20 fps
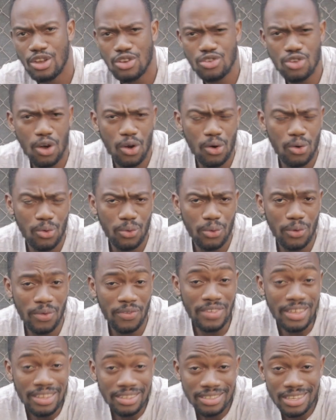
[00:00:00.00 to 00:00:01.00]
Now,
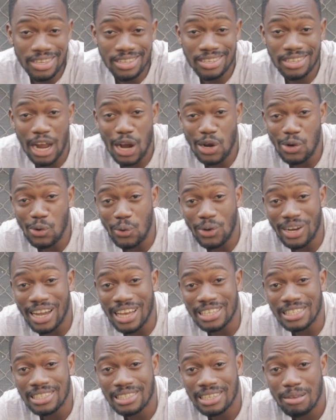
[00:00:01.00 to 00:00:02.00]
these things are known
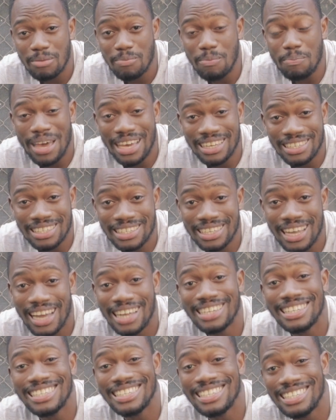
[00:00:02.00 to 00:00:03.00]
as pests
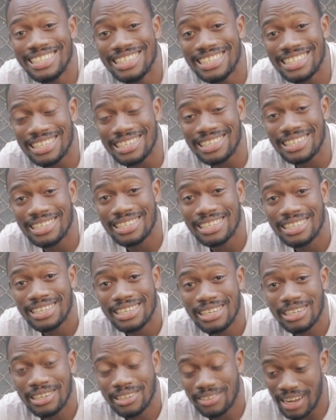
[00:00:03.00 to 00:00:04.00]
and diseases,
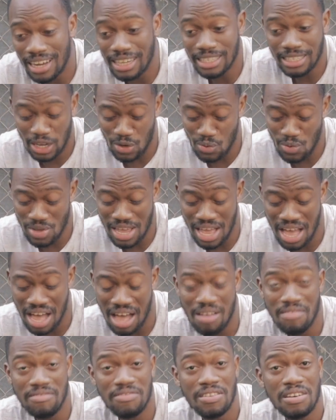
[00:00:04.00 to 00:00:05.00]
right? And we
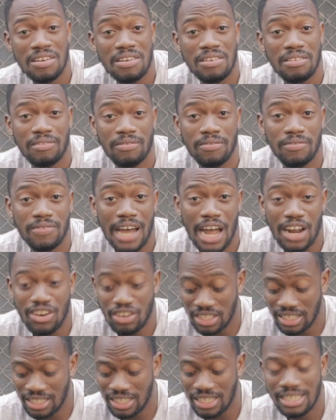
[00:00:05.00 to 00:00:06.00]
have
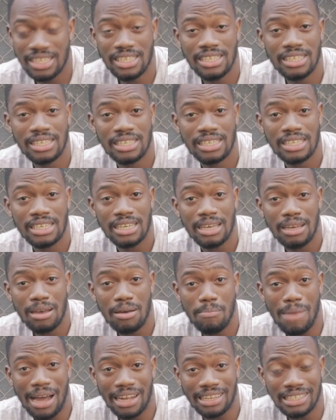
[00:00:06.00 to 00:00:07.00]
viruses,
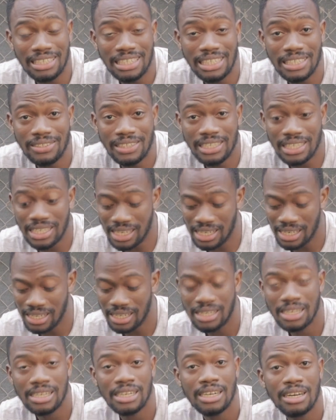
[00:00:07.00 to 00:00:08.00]
bacteria,
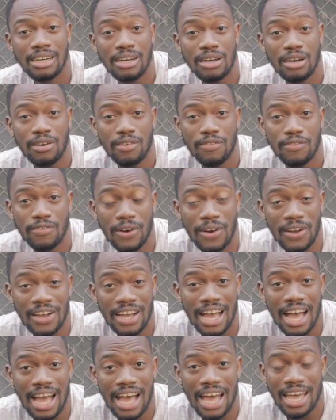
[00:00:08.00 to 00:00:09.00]

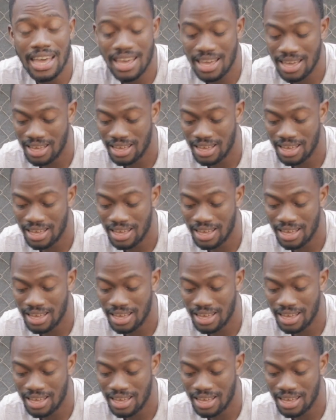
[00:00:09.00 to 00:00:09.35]
fungi,